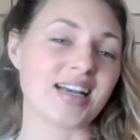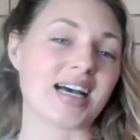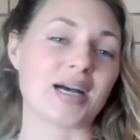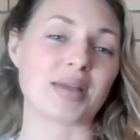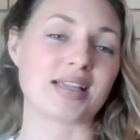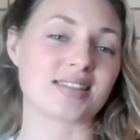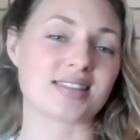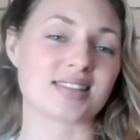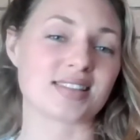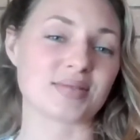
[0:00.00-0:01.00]

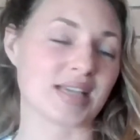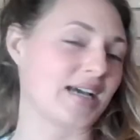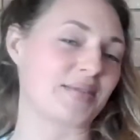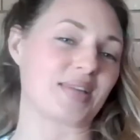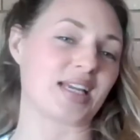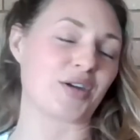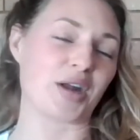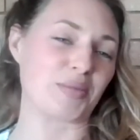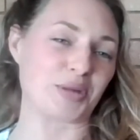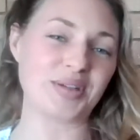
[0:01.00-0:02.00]
It's
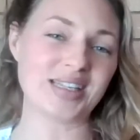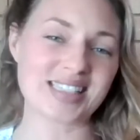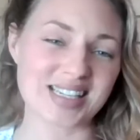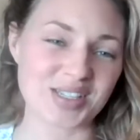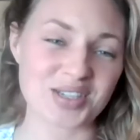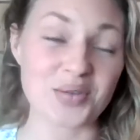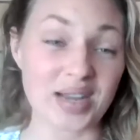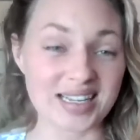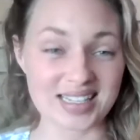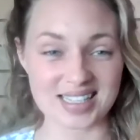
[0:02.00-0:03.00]
incredible to
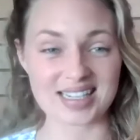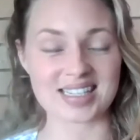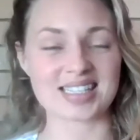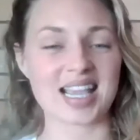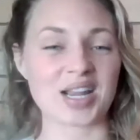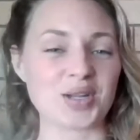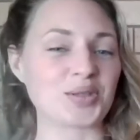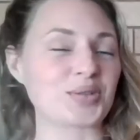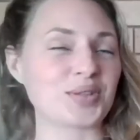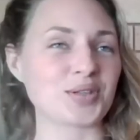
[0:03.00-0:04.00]
witness and to see, and
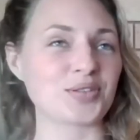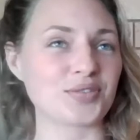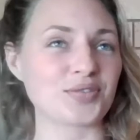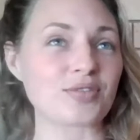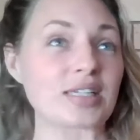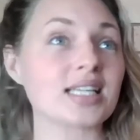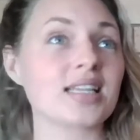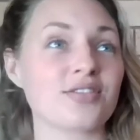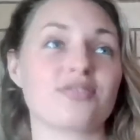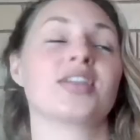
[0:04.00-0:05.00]
you'll
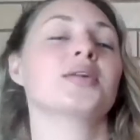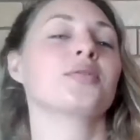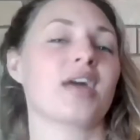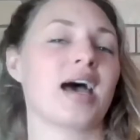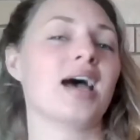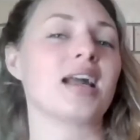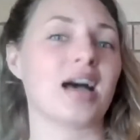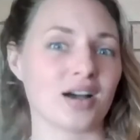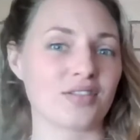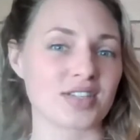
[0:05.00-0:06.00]
really feel that
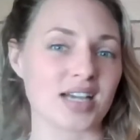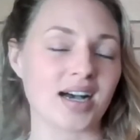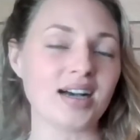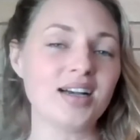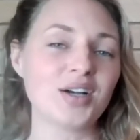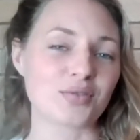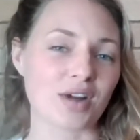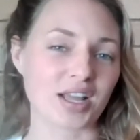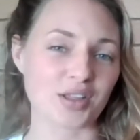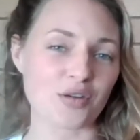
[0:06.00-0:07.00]
after
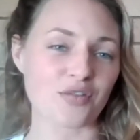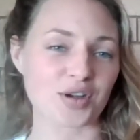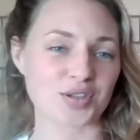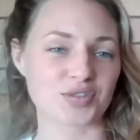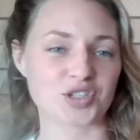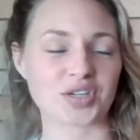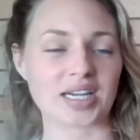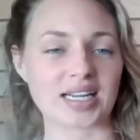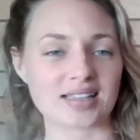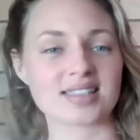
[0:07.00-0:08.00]
running your first
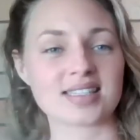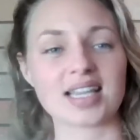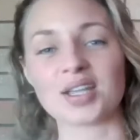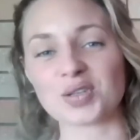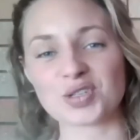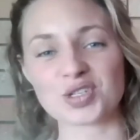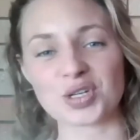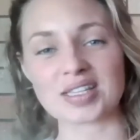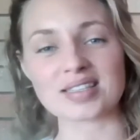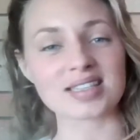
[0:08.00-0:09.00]
retreat and seeing your
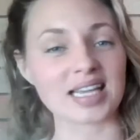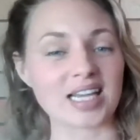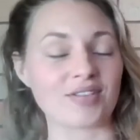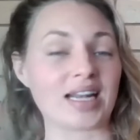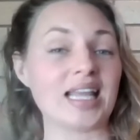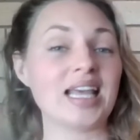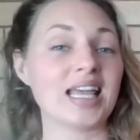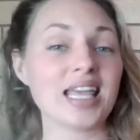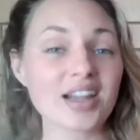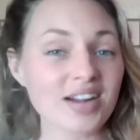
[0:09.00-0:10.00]
students leave and
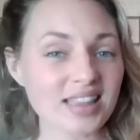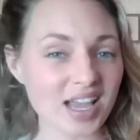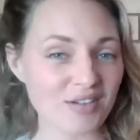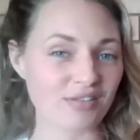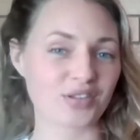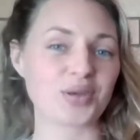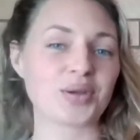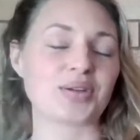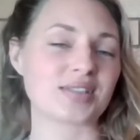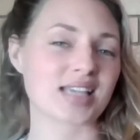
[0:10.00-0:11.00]
hearing their
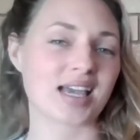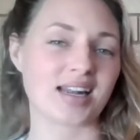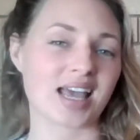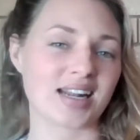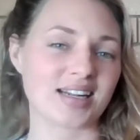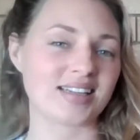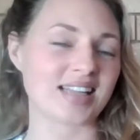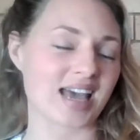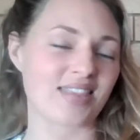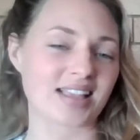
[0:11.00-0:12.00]
reviews, and
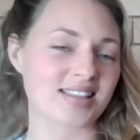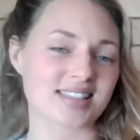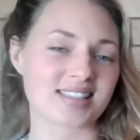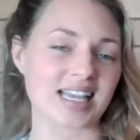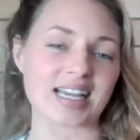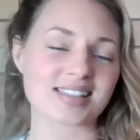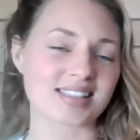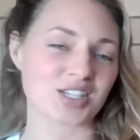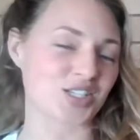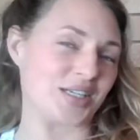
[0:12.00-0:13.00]
that's like
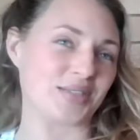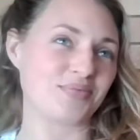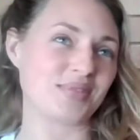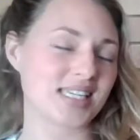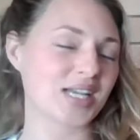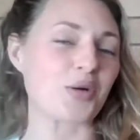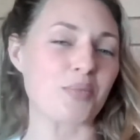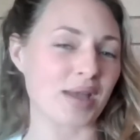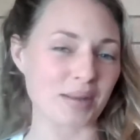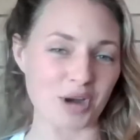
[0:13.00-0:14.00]
such a tickle
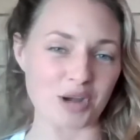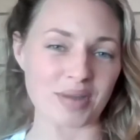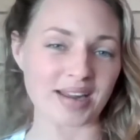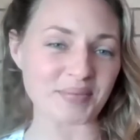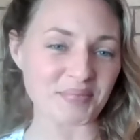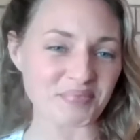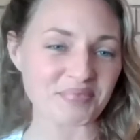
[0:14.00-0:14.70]
pink moment.